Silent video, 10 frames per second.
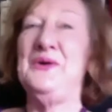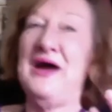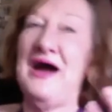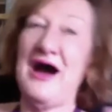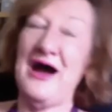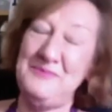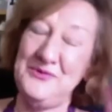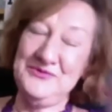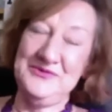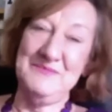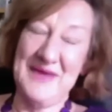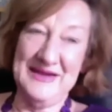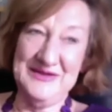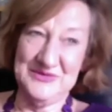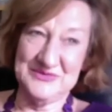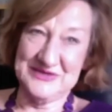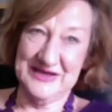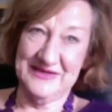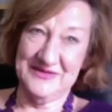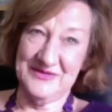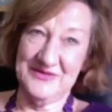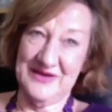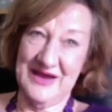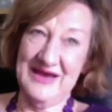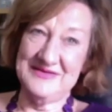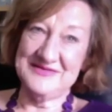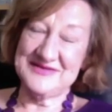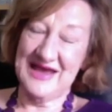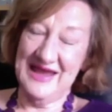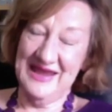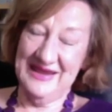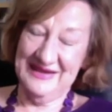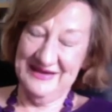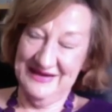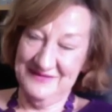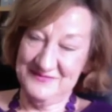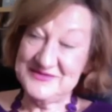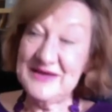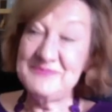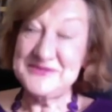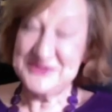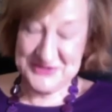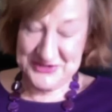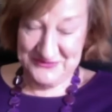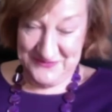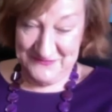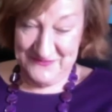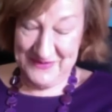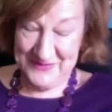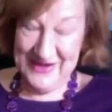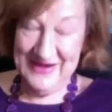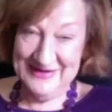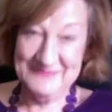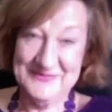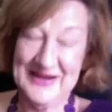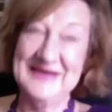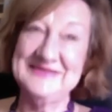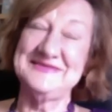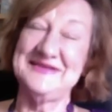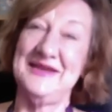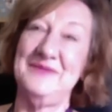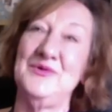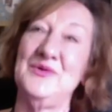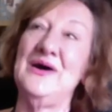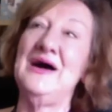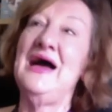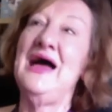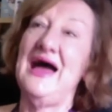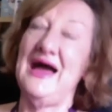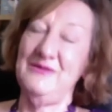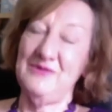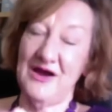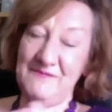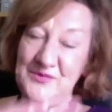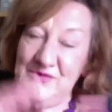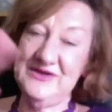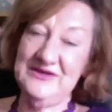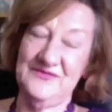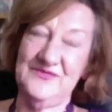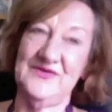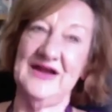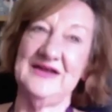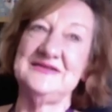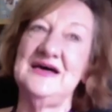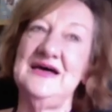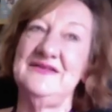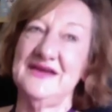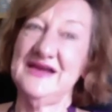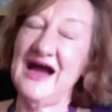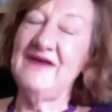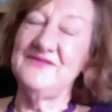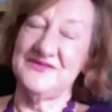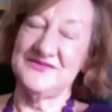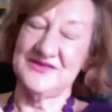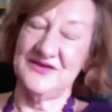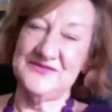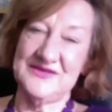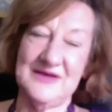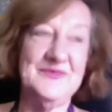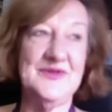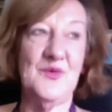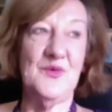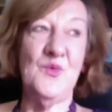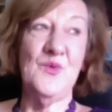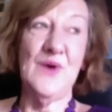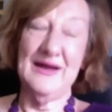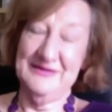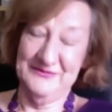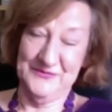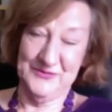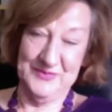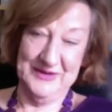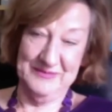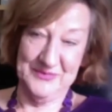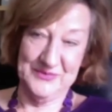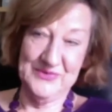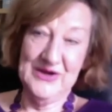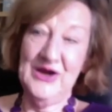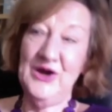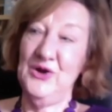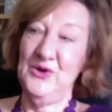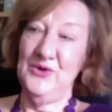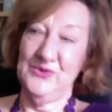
I put the manual together as a substitute for the fact we can't have classes anymore, and I put in the front the covers of some of the wonderful people who call